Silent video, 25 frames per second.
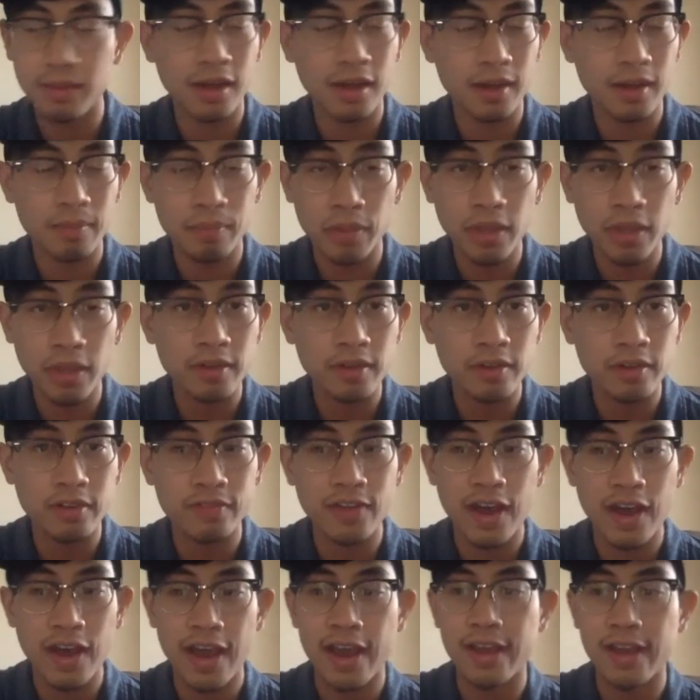political
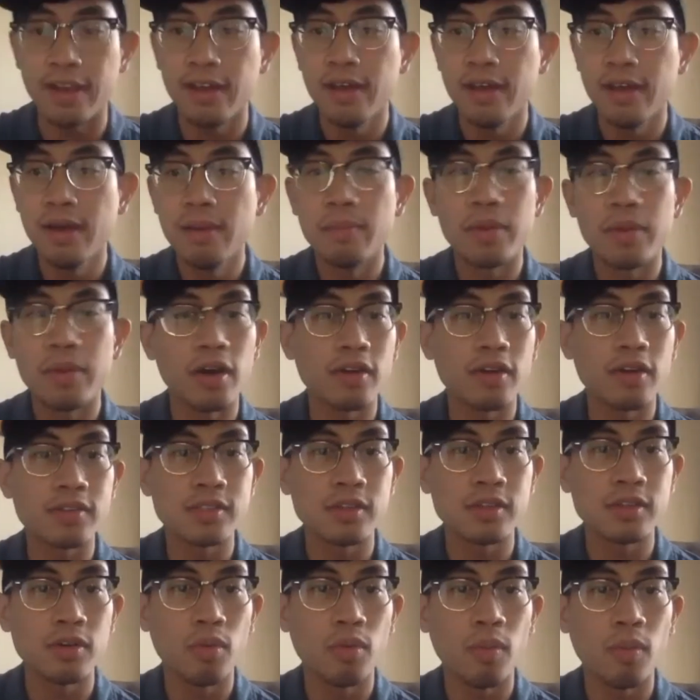divide, but
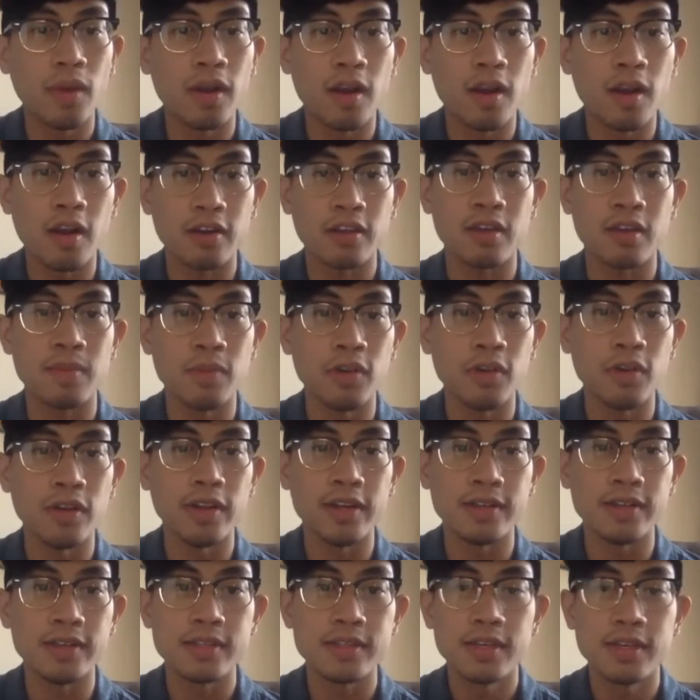also where our
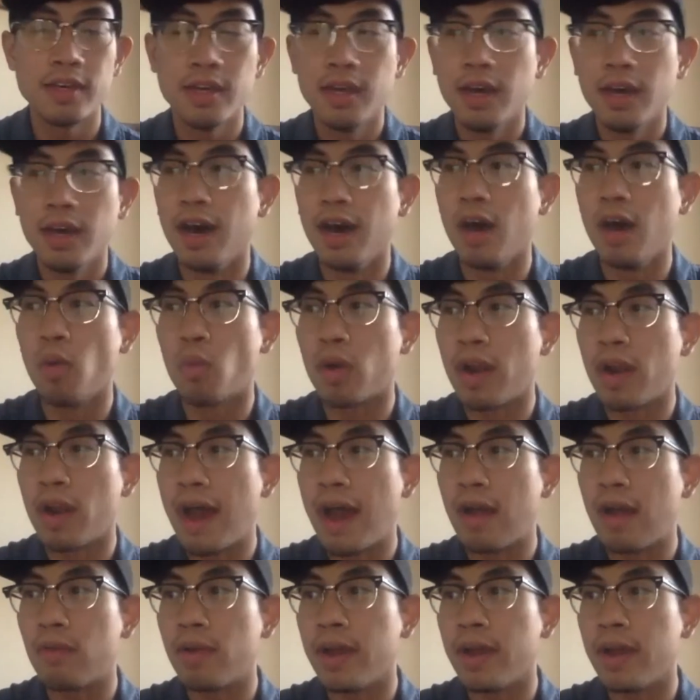communities were
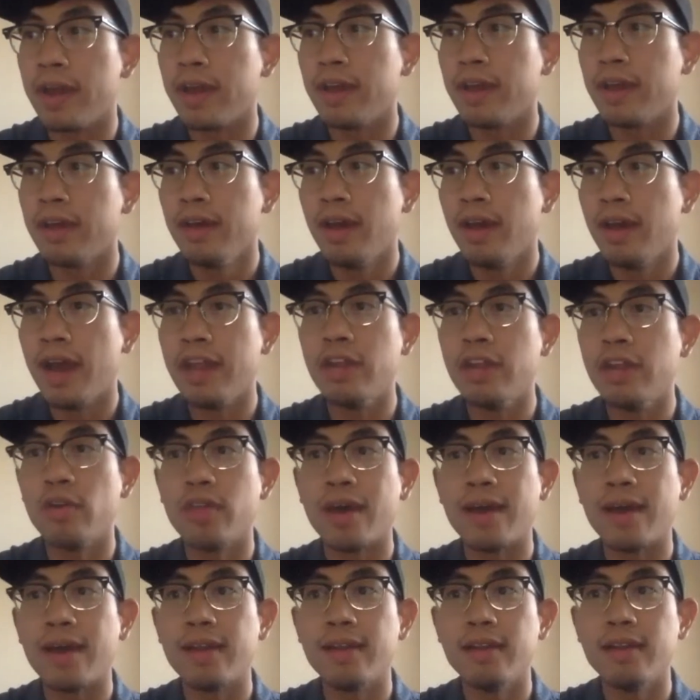at, right? I know
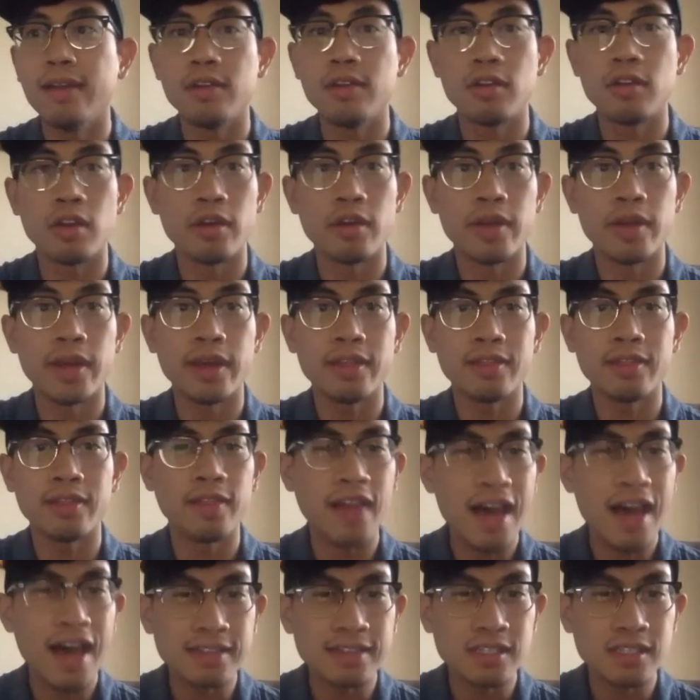that during the
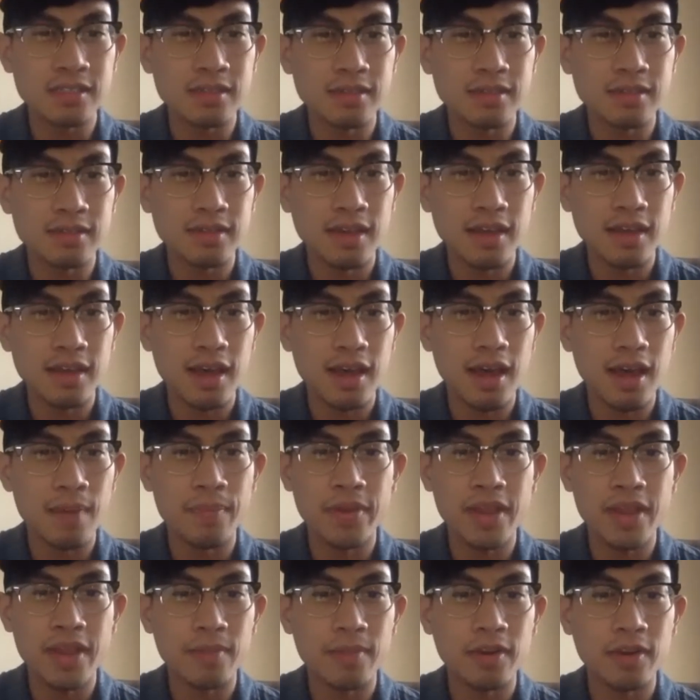last
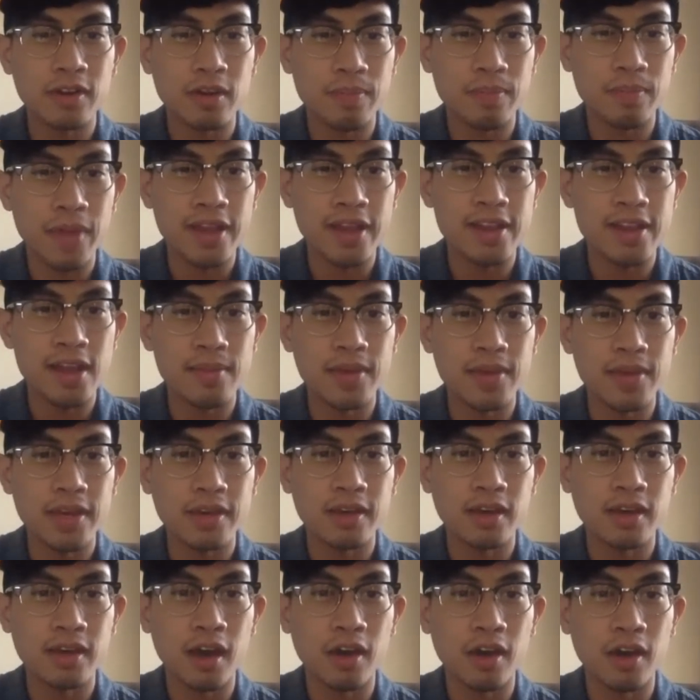epidemic or
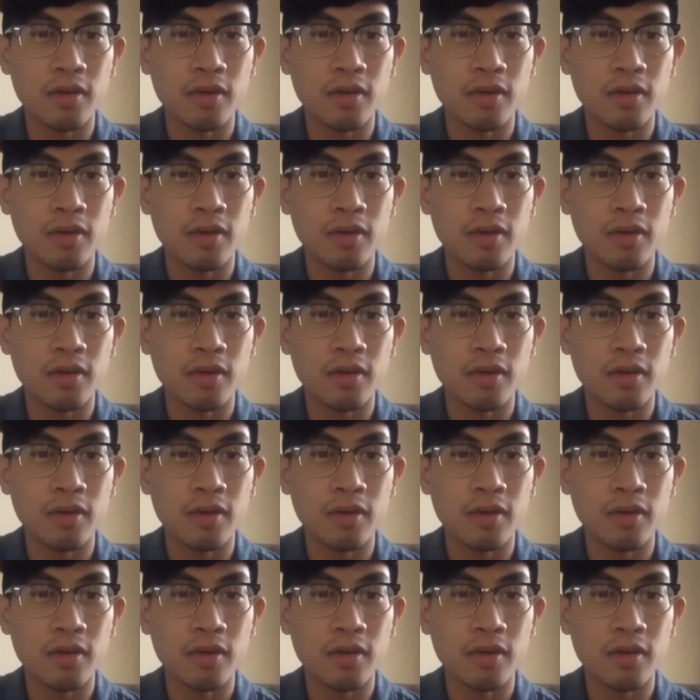pandemic,